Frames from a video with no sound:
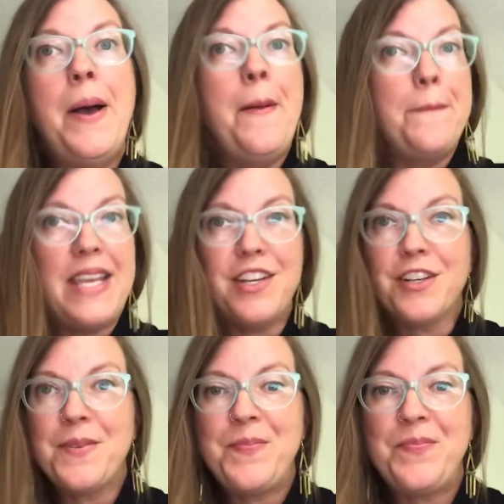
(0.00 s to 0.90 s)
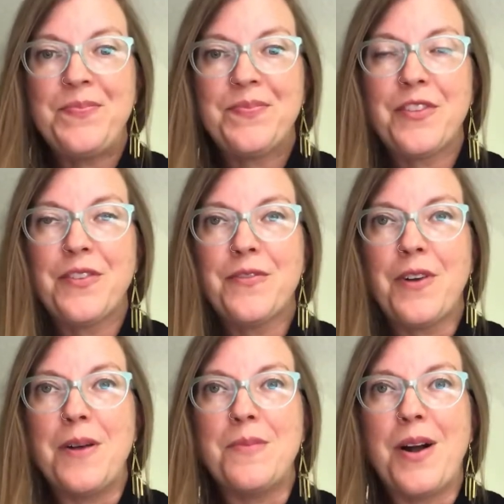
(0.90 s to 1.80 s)
Peter,
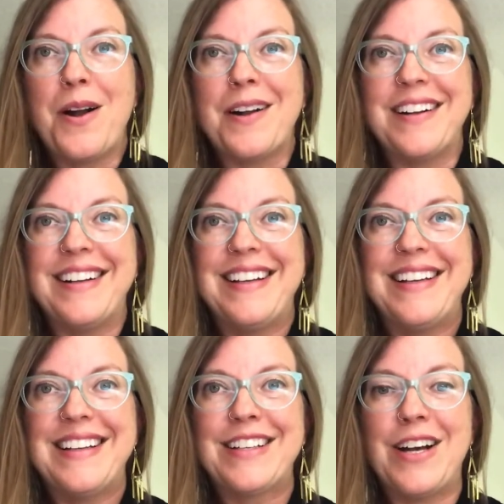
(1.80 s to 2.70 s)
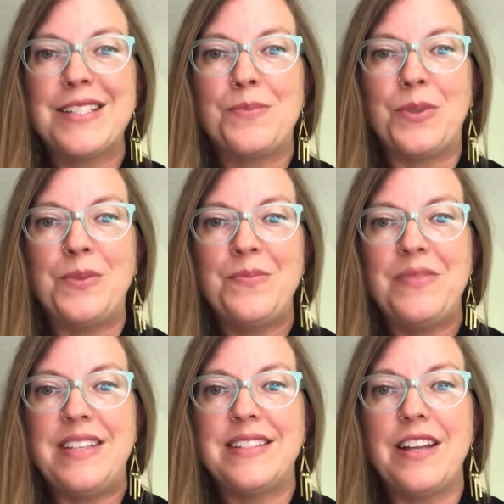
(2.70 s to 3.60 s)
from our gospel,
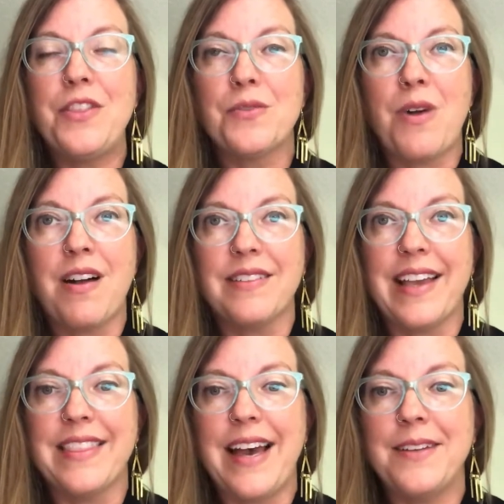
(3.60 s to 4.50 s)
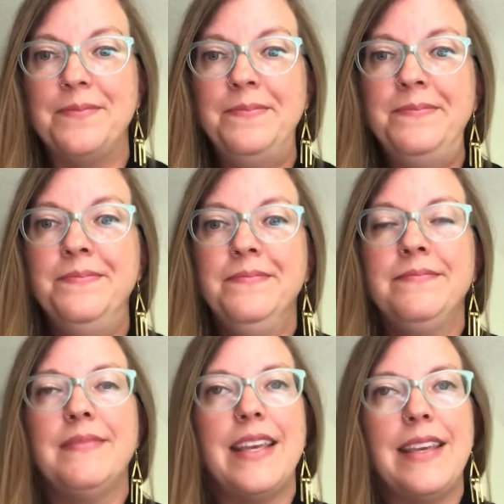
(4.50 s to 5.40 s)
is another rock like that.
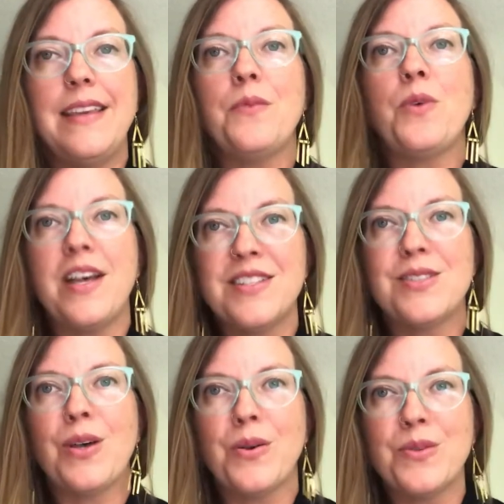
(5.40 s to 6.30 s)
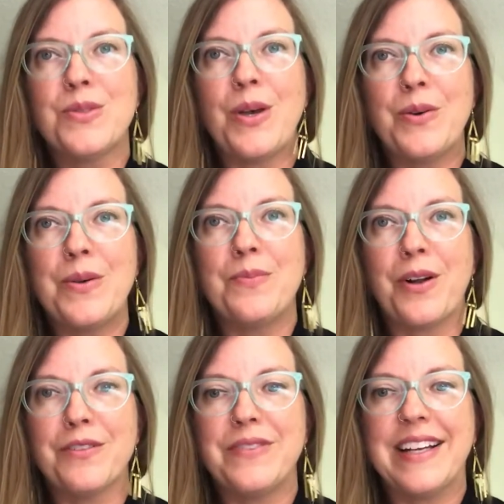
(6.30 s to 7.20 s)
He was so
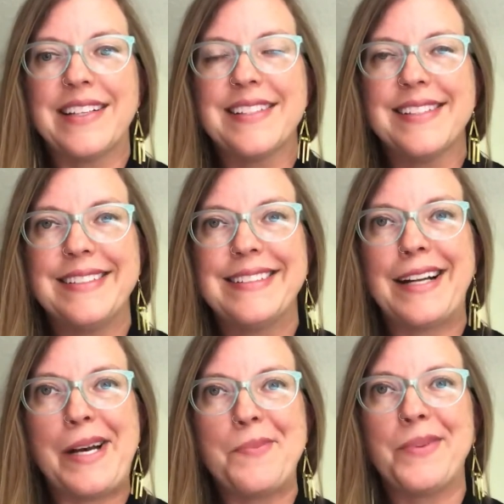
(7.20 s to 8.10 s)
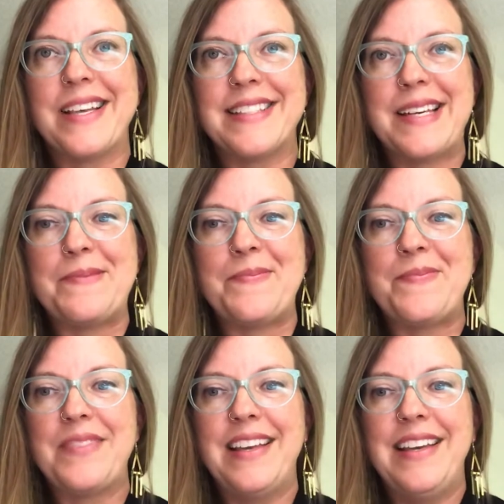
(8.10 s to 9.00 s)
imperfect. God bless him.
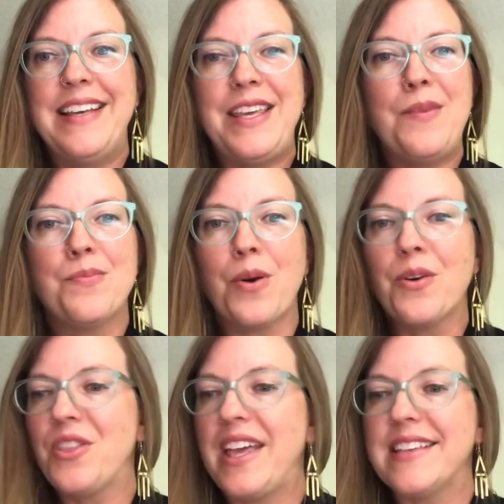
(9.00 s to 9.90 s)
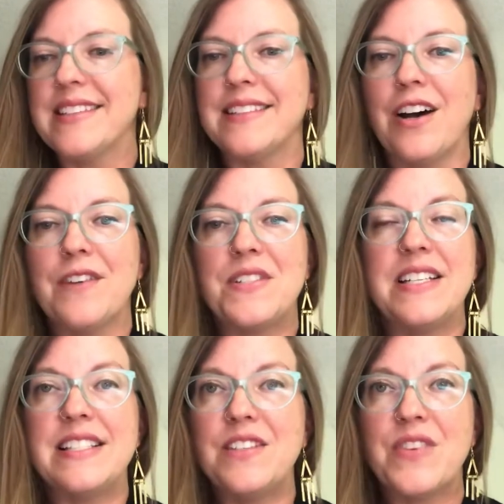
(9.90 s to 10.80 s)
He broke things as often
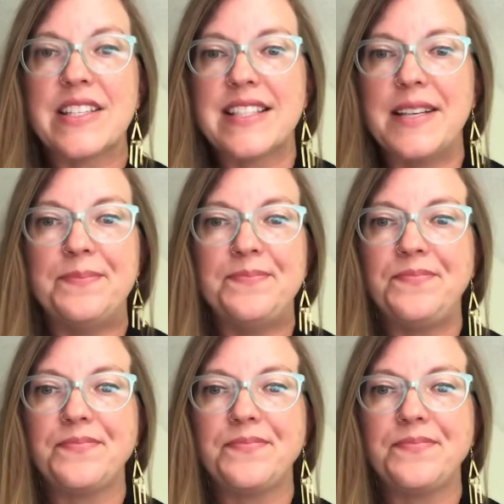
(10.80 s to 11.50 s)
as he fixed them.